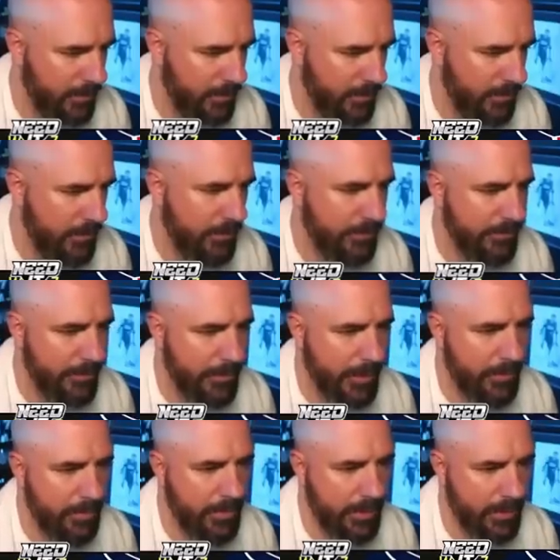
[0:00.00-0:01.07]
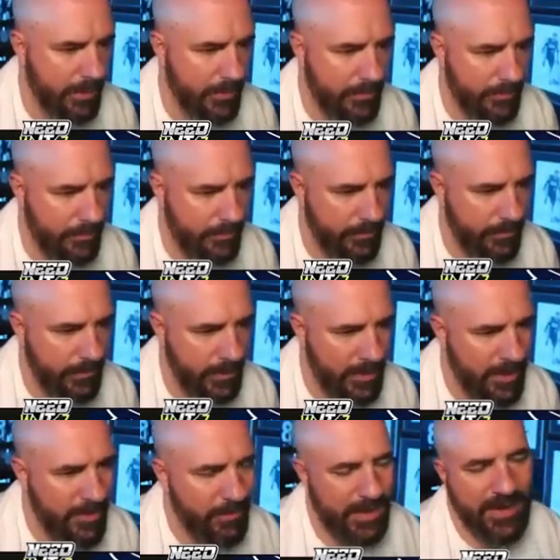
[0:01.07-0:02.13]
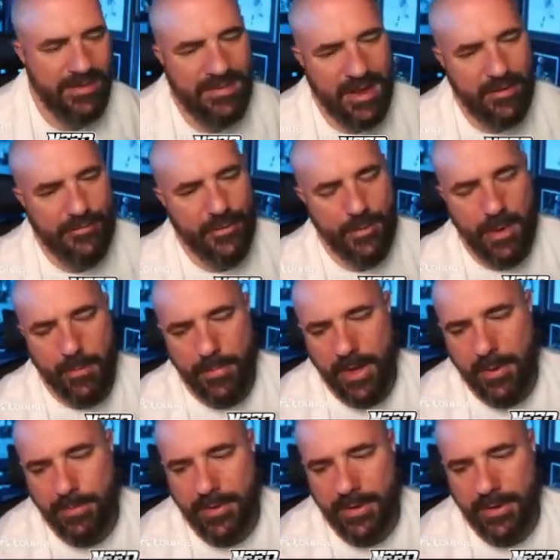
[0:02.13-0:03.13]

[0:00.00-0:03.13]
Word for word: you know, he's a mutt player. But this is how I feel about Pat Pete.